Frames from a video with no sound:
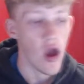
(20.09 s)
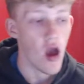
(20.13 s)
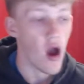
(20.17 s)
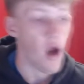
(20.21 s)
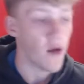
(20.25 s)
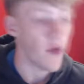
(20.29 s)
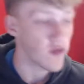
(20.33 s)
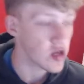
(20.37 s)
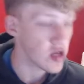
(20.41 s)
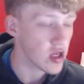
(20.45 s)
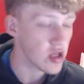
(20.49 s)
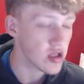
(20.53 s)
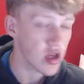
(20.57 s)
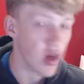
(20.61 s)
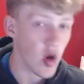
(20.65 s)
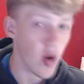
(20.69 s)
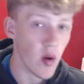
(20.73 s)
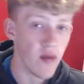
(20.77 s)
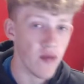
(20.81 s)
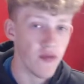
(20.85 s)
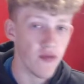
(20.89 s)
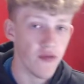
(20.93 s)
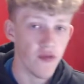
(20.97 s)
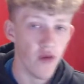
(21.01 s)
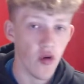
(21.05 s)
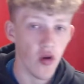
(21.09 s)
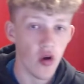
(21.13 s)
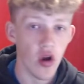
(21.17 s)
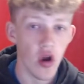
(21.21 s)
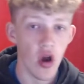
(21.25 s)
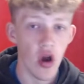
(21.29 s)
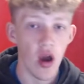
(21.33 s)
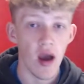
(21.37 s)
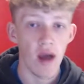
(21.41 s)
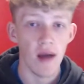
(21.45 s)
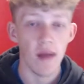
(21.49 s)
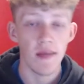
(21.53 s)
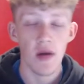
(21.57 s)
I've decided to go away from
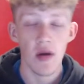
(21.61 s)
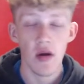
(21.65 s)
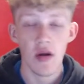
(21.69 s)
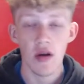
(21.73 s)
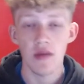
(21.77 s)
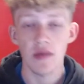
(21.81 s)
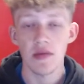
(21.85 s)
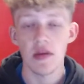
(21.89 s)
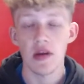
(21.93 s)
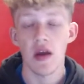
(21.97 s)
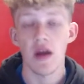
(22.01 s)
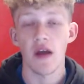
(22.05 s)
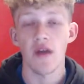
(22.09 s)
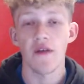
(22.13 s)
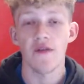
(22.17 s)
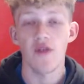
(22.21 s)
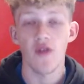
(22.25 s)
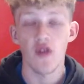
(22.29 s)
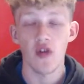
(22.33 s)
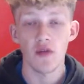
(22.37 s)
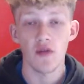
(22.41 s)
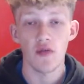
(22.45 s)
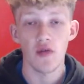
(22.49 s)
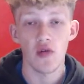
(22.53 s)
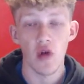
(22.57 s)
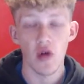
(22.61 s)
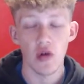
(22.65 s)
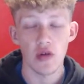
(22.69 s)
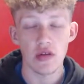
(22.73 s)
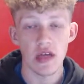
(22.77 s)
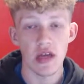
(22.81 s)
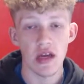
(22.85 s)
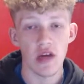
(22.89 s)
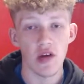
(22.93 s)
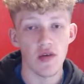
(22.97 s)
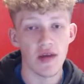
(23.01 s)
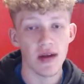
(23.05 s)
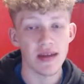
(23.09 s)
Fortnite. I'm now going to be a football
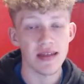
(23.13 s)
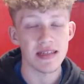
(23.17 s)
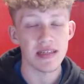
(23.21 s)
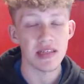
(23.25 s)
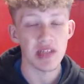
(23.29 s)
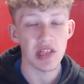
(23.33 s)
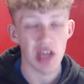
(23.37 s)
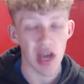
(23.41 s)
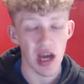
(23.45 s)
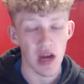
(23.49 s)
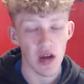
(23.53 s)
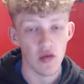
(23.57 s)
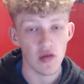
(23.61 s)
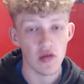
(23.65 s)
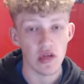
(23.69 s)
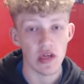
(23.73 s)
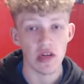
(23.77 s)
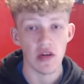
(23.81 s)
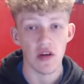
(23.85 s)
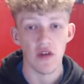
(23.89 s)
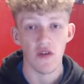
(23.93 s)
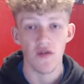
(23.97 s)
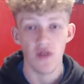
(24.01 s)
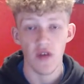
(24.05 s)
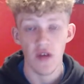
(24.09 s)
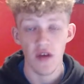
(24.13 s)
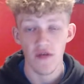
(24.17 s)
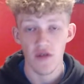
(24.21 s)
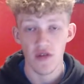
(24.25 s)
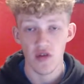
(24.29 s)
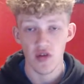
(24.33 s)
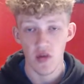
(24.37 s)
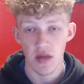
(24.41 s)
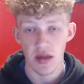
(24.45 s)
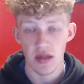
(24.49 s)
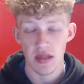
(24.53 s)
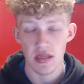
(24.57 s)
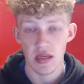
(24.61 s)
content creating channel such as FIFA
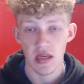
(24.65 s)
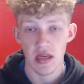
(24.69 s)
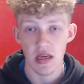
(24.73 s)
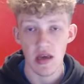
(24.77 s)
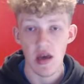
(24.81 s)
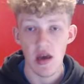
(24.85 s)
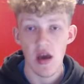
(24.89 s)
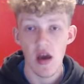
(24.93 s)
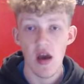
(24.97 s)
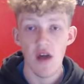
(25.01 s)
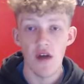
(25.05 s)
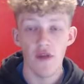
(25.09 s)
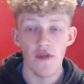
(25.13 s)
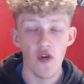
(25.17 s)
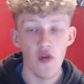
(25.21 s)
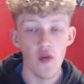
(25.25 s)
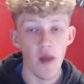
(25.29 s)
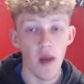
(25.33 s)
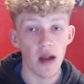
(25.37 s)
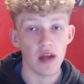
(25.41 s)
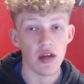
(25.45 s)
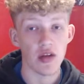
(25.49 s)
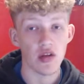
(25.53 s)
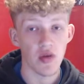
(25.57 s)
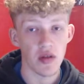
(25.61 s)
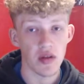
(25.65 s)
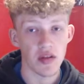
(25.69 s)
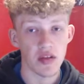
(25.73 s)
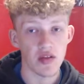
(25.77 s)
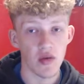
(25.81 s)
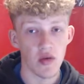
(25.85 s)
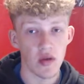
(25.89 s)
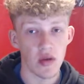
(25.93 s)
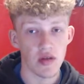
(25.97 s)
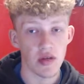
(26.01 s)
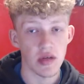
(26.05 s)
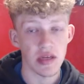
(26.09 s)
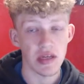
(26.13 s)
20, Football Manager
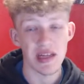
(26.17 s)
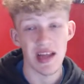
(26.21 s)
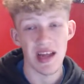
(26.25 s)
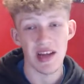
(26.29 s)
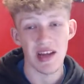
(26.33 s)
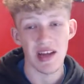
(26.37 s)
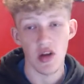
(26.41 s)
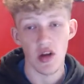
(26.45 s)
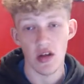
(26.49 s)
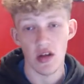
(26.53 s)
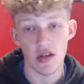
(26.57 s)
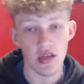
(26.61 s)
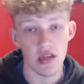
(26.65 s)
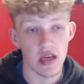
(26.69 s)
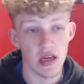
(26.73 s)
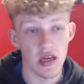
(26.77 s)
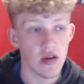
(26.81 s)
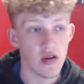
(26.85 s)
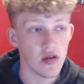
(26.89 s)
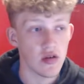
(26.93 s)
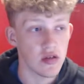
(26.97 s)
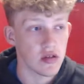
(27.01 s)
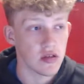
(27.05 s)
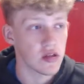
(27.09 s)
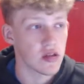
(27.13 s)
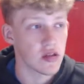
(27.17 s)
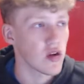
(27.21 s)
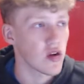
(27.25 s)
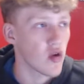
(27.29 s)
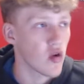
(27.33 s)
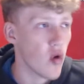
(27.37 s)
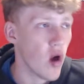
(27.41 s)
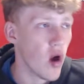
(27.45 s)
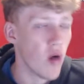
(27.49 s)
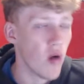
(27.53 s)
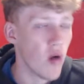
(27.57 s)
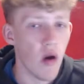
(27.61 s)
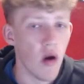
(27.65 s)
2020 slash 19 because it's
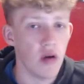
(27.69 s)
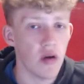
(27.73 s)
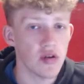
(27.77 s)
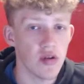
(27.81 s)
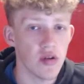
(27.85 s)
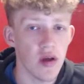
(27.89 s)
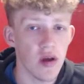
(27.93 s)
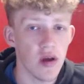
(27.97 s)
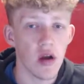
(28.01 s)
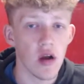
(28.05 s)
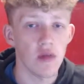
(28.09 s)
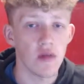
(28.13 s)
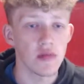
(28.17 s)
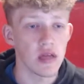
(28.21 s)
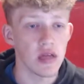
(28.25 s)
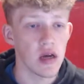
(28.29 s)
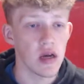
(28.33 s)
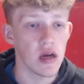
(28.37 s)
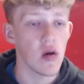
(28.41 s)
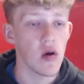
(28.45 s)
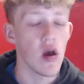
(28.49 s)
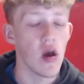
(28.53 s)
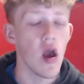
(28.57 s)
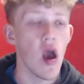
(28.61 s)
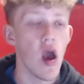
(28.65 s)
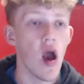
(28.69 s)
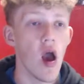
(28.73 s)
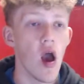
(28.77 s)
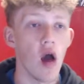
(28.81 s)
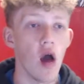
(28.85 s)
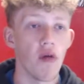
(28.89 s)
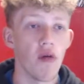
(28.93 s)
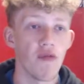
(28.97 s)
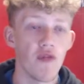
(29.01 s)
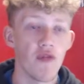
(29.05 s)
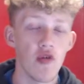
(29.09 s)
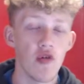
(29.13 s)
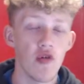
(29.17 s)
quite a while till that comes out.
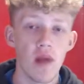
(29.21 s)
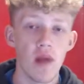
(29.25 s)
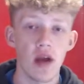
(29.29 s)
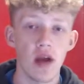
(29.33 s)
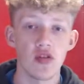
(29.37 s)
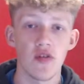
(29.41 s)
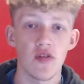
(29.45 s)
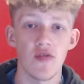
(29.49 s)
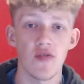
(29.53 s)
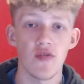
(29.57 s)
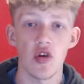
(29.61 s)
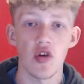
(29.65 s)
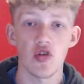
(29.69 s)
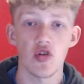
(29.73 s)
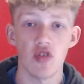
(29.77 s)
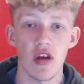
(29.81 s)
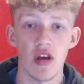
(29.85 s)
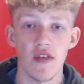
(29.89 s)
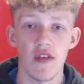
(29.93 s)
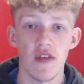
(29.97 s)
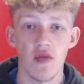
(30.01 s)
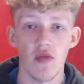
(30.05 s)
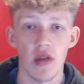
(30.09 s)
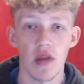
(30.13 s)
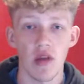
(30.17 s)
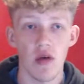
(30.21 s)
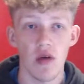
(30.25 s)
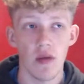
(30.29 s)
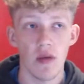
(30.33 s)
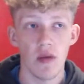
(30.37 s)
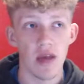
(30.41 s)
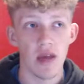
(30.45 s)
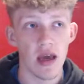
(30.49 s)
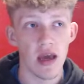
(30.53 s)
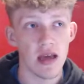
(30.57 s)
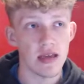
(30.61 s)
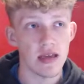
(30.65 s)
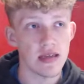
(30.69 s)
Um, football match review, transfer window
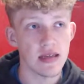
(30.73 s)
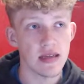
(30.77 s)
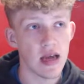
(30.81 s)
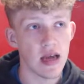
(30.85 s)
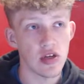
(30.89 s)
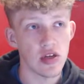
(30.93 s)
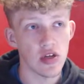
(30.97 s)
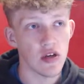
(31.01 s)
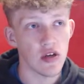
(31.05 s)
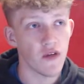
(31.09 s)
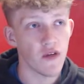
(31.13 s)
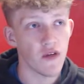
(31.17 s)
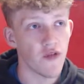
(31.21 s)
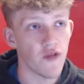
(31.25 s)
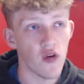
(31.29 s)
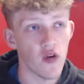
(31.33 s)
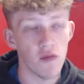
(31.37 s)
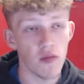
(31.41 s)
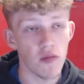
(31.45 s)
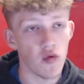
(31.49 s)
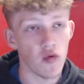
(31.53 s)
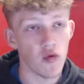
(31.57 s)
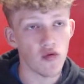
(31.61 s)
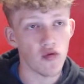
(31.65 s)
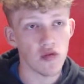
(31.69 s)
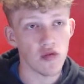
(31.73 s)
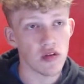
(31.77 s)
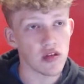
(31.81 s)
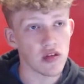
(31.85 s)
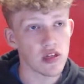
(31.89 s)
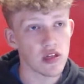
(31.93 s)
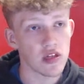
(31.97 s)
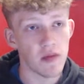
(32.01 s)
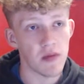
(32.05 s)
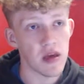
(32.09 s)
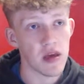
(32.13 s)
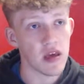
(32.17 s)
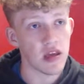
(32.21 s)
updates and just football
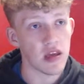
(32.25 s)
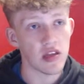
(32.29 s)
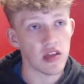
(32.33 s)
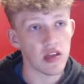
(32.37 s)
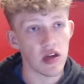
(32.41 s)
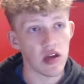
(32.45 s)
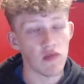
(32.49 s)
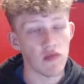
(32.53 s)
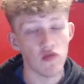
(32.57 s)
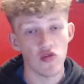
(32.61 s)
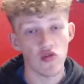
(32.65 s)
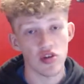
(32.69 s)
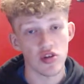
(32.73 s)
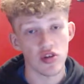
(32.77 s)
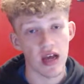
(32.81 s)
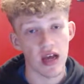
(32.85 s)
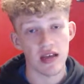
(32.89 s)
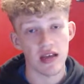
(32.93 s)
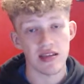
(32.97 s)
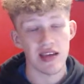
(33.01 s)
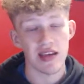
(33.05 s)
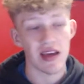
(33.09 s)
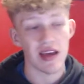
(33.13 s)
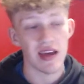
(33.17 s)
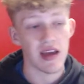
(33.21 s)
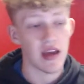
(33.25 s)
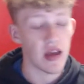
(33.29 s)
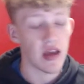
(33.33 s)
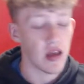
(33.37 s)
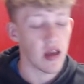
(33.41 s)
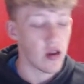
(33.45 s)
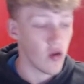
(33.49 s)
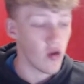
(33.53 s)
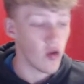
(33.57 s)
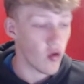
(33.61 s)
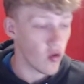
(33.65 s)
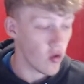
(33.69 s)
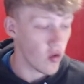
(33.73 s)
speaking general chats
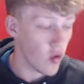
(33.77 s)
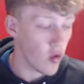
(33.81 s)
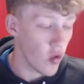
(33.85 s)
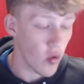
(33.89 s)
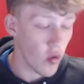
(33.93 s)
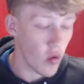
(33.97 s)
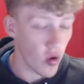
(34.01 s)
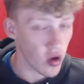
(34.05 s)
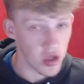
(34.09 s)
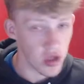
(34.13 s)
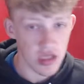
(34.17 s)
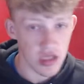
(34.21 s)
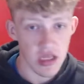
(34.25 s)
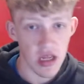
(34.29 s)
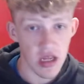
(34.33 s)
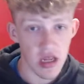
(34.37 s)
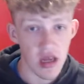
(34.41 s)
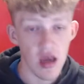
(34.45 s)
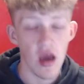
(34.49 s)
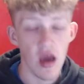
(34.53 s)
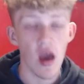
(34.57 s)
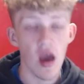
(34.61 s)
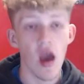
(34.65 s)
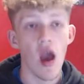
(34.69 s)
in all honesty.